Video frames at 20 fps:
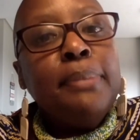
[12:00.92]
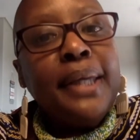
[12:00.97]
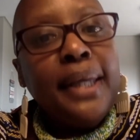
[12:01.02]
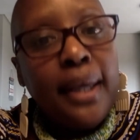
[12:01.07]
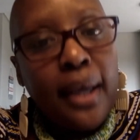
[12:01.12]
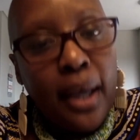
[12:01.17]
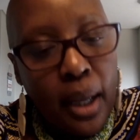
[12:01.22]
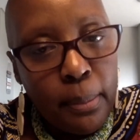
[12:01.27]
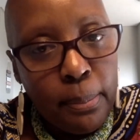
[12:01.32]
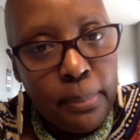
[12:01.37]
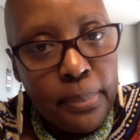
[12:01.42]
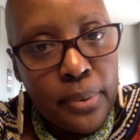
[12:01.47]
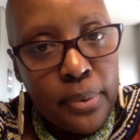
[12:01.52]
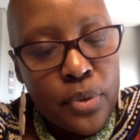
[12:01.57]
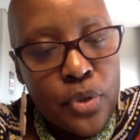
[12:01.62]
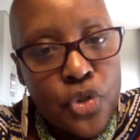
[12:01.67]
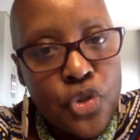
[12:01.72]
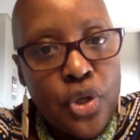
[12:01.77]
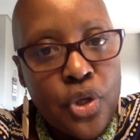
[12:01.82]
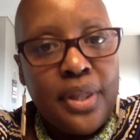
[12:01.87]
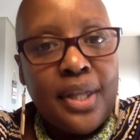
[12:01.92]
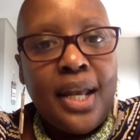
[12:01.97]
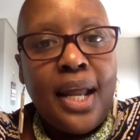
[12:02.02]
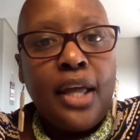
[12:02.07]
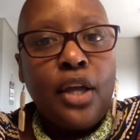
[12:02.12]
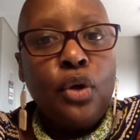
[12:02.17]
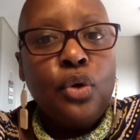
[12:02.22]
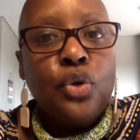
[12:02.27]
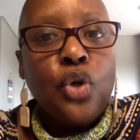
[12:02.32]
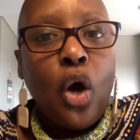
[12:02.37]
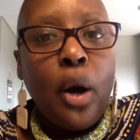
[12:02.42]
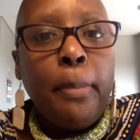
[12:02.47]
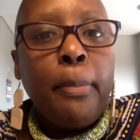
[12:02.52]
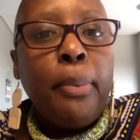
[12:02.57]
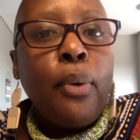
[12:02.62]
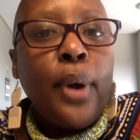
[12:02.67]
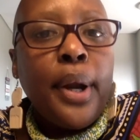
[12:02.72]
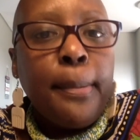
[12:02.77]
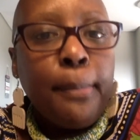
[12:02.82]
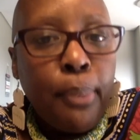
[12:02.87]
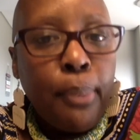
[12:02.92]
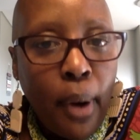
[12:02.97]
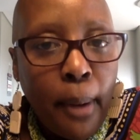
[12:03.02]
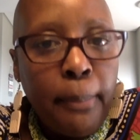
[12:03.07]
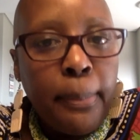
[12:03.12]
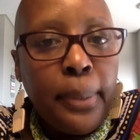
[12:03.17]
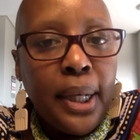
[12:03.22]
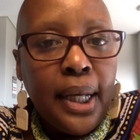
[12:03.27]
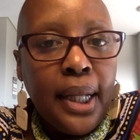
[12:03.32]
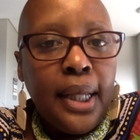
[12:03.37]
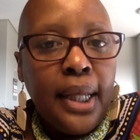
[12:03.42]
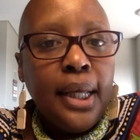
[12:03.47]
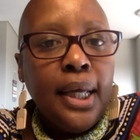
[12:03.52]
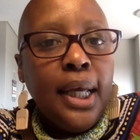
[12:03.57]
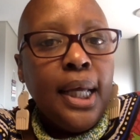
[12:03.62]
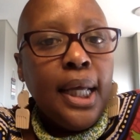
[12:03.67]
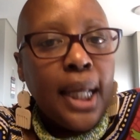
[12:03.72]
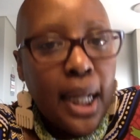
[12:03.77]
me up so that I could operate properly